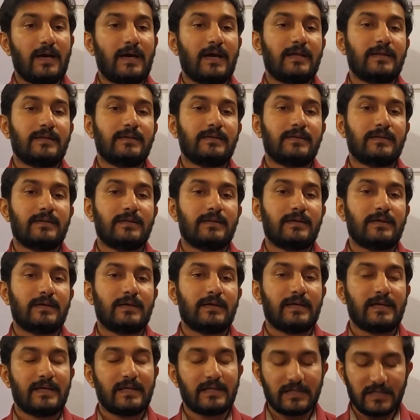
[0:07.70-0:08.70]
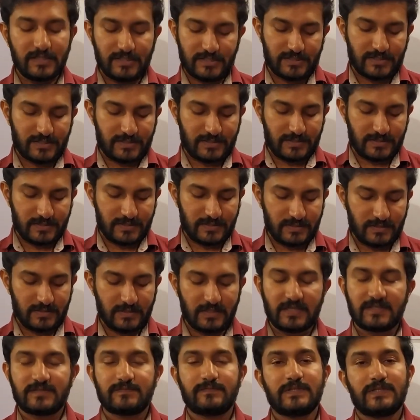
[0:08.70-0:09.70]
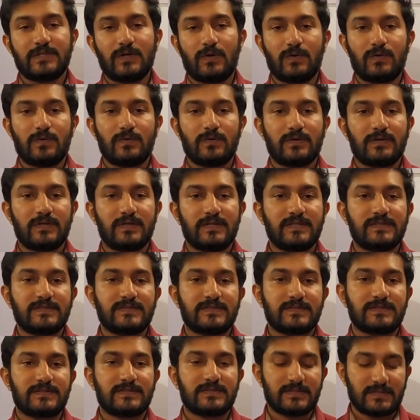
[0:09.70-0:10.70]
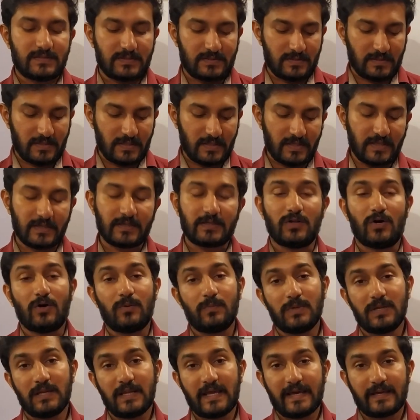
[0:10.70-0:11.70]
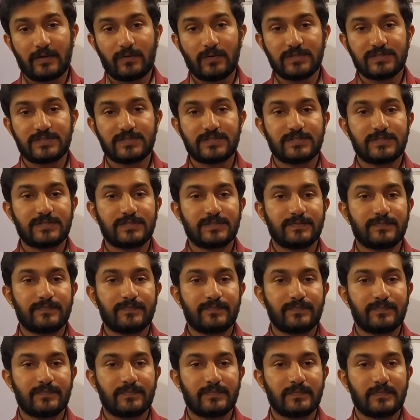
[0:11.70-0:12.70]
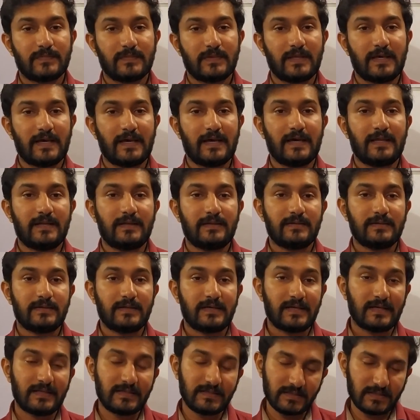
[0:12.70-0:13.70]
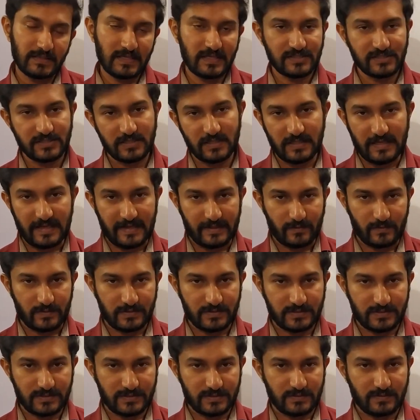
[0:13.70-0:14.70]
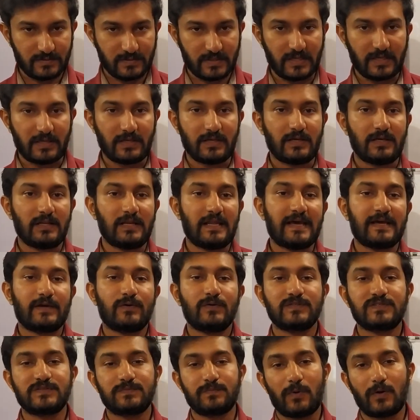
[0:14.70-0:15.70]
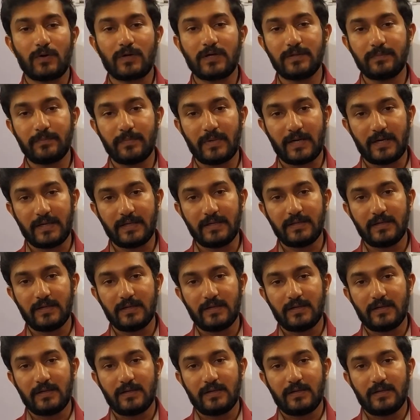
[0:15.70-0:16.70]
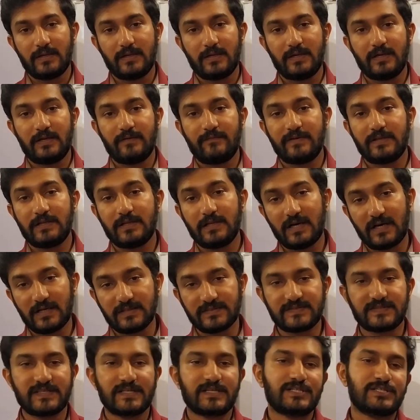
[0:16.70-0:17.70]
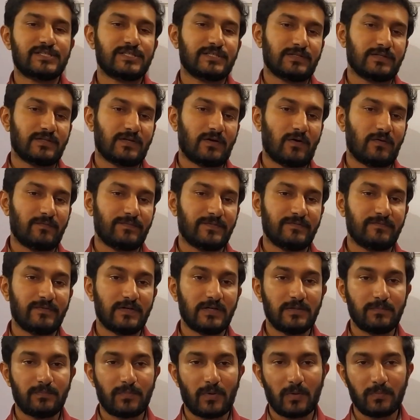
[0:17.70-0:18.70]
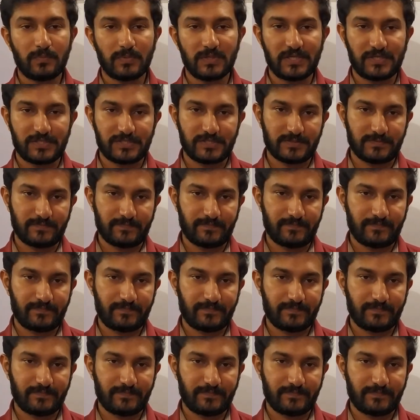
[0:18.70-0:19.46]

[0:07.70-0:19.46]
And English, as we know, is a global language and international language, a language spoken by a very large section of the world population.